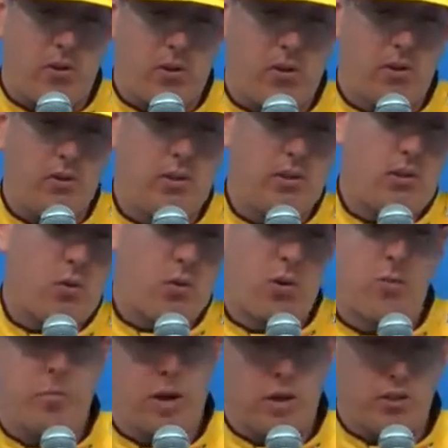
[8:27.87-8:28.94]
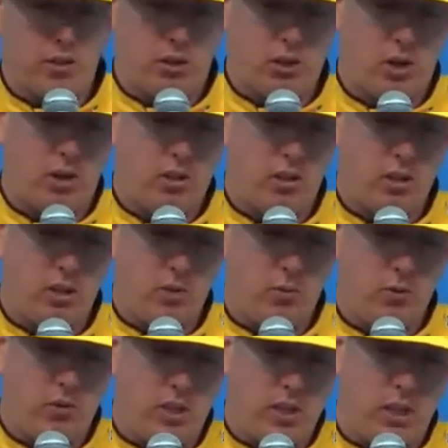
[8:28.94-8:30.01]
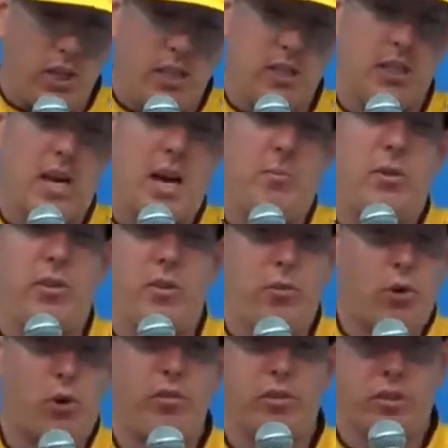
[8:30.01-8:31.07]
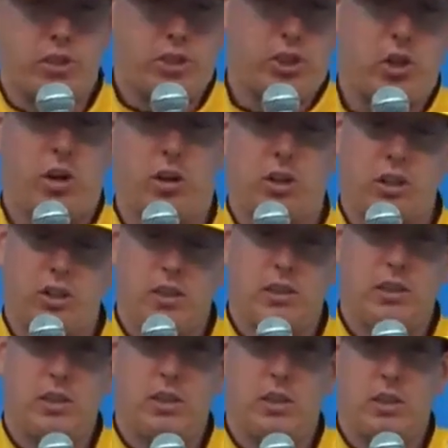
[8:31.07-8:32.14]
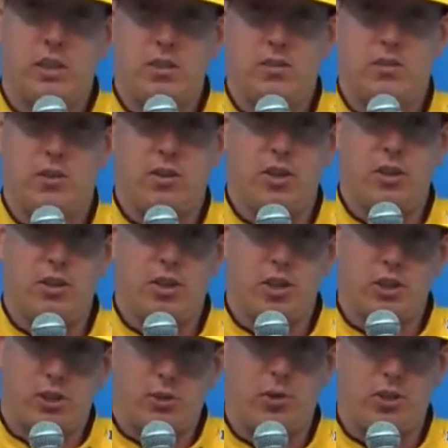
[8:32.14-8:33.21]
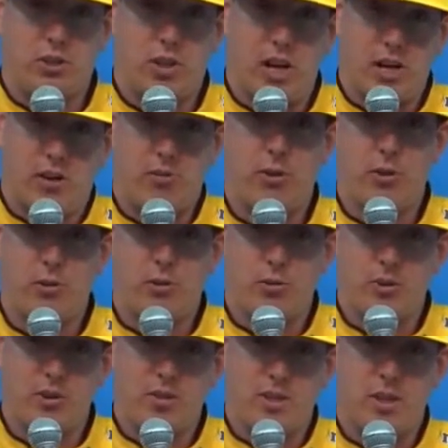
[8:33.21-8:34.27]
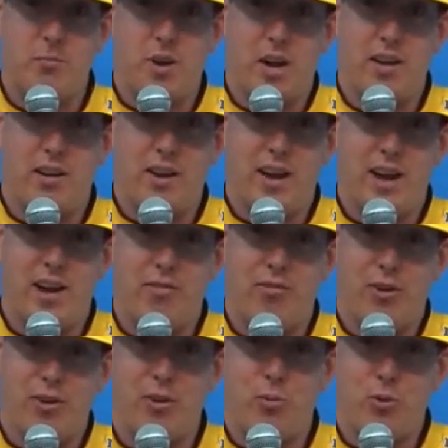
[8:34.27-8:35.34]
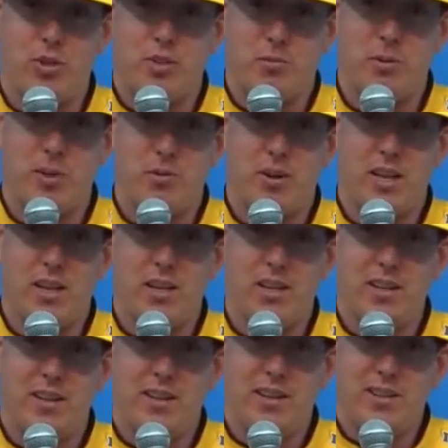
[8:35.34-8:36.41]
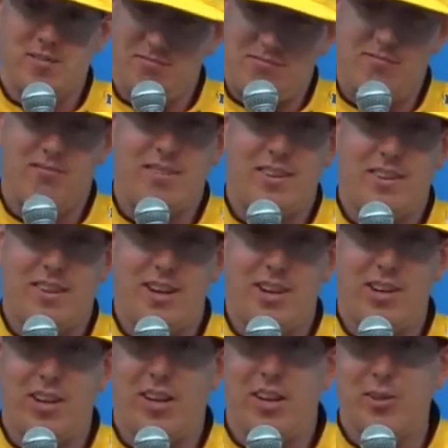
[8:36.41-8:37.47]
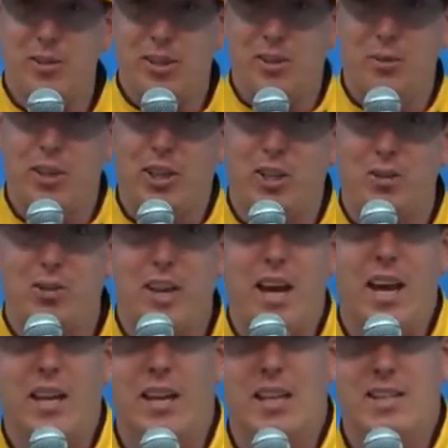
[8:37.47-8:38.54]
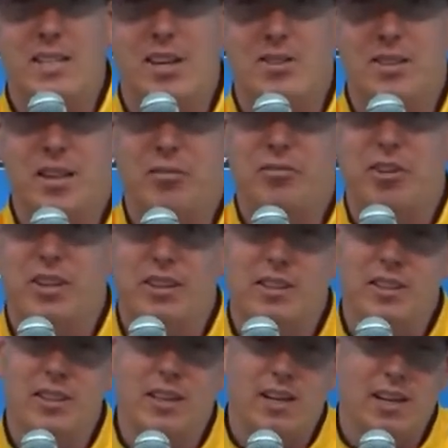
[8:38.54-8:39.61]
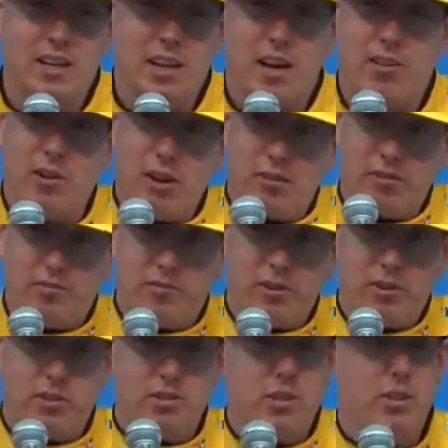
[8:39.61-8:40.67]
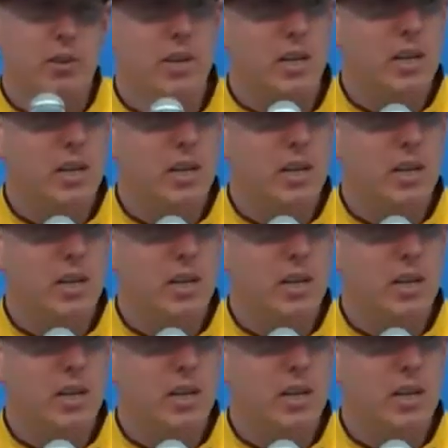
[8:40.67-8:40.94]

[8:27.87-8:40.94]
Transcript: on the quarter mile of Charlotte. Then we'll run the next lap on the Roval at Charlotte. So then you get a short track, a road course, and a mile and a half all in one speedway. There you go. We can do that. That sounds like fun. I thought of it first. So